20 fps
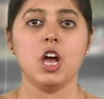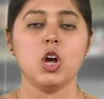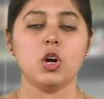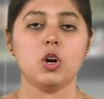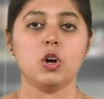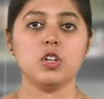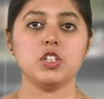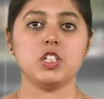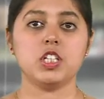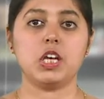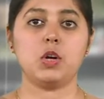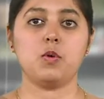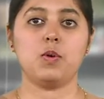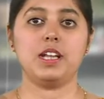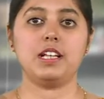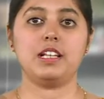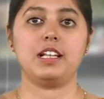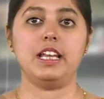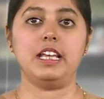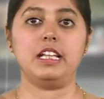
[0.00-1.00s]

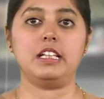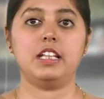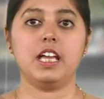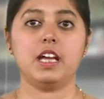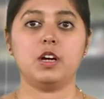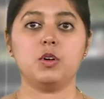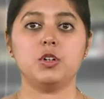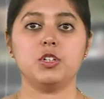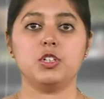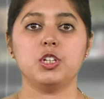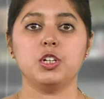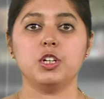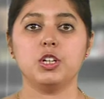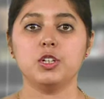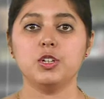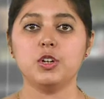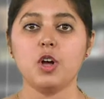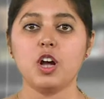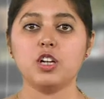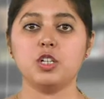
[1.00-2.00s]
Consequently, they could
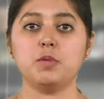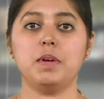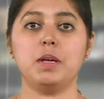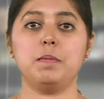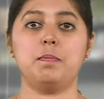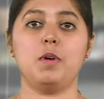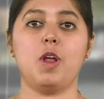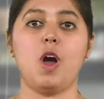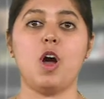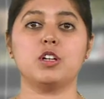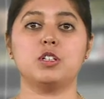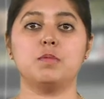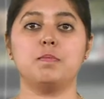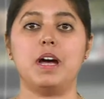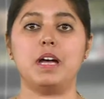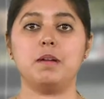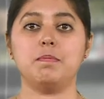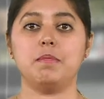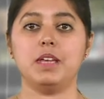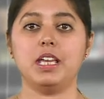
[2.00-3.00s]
not be blocked
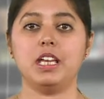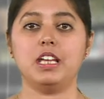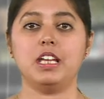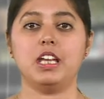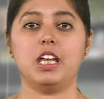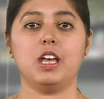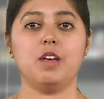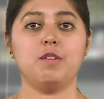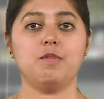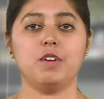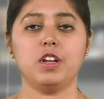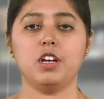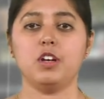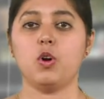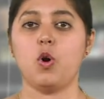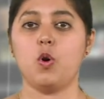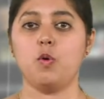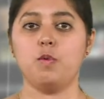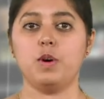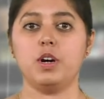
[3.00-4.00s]
by being given
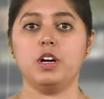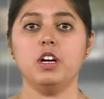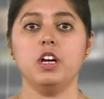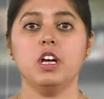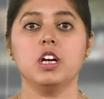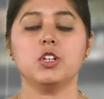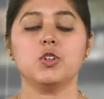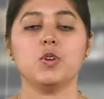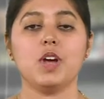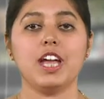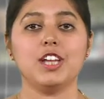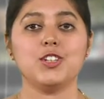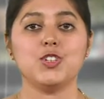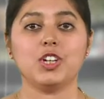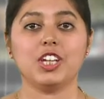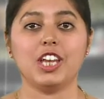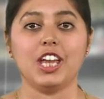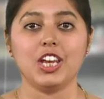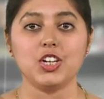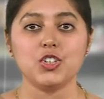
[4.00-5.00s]
over to
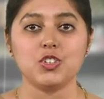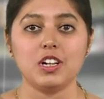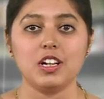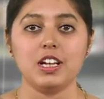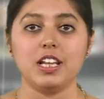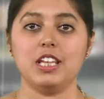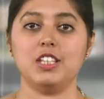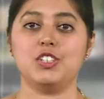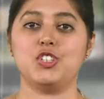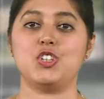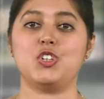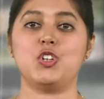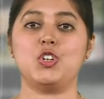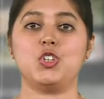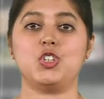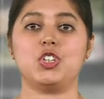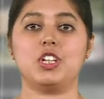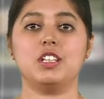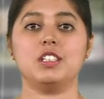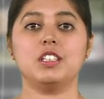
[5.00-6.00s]
educational
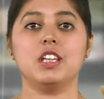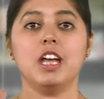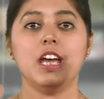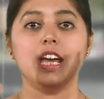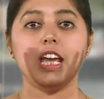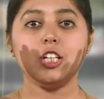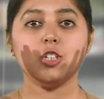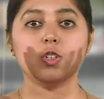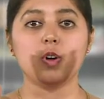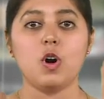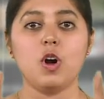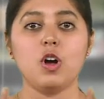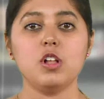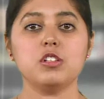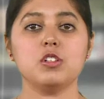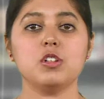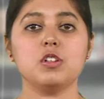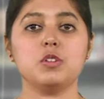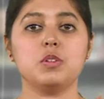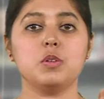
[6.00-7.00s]
institutions. It
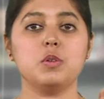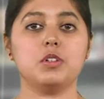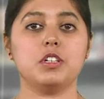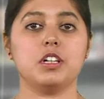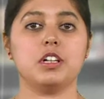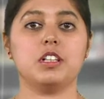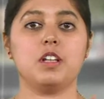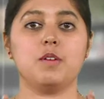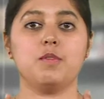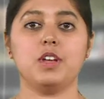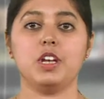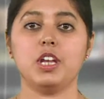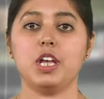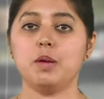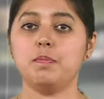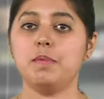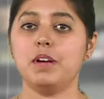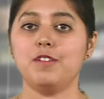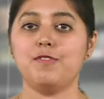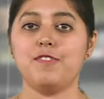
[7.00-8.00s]
also suited the
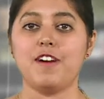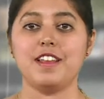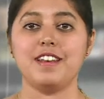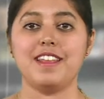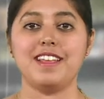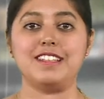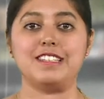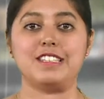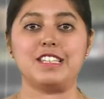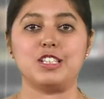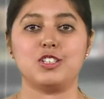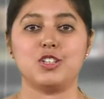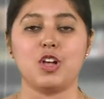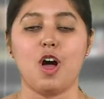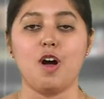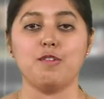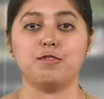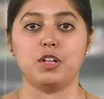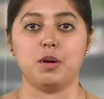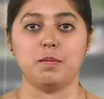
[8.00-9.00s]
variable finances
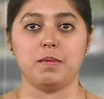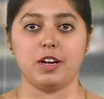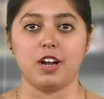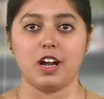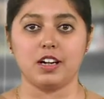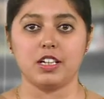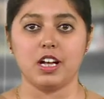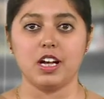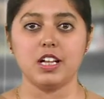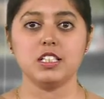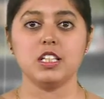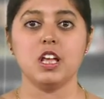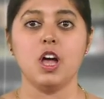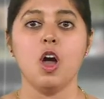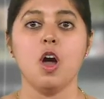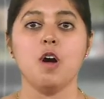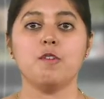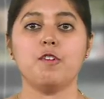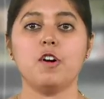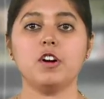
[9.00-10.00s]
of the Marathas
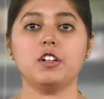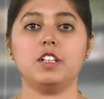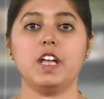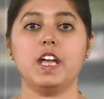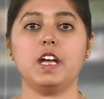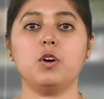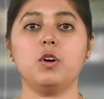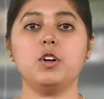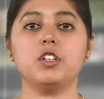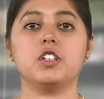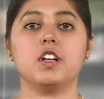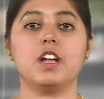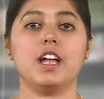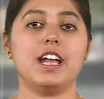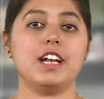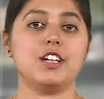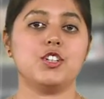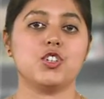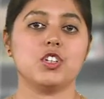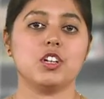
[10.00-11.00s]
for they could
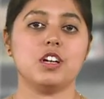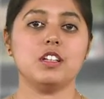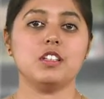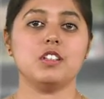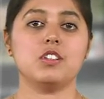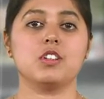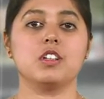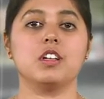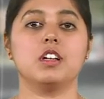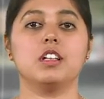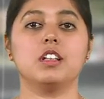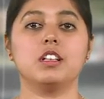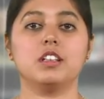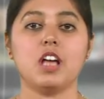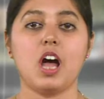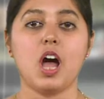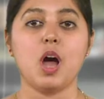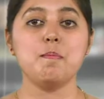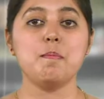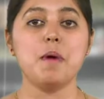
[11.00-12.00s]
adjust
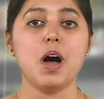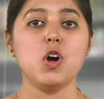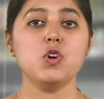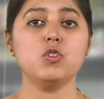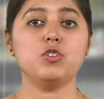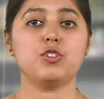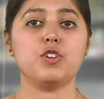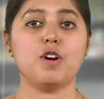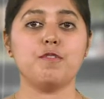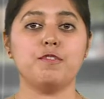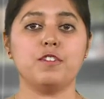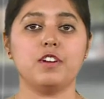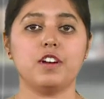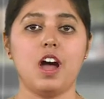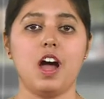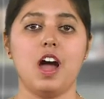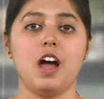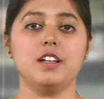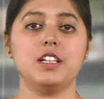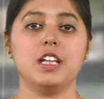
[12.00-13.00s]
the amount of
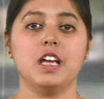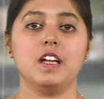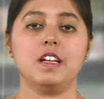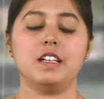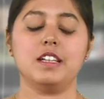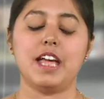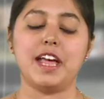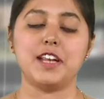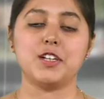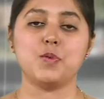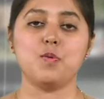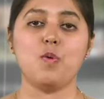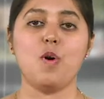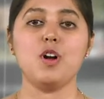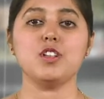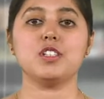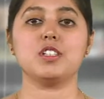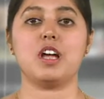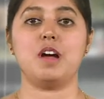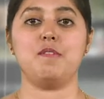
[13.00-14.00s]
grant that
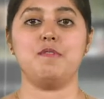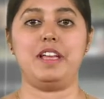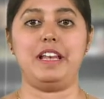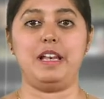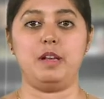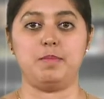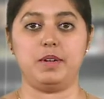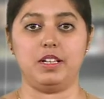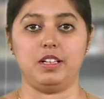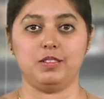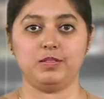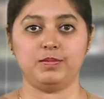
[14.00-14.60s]
was available.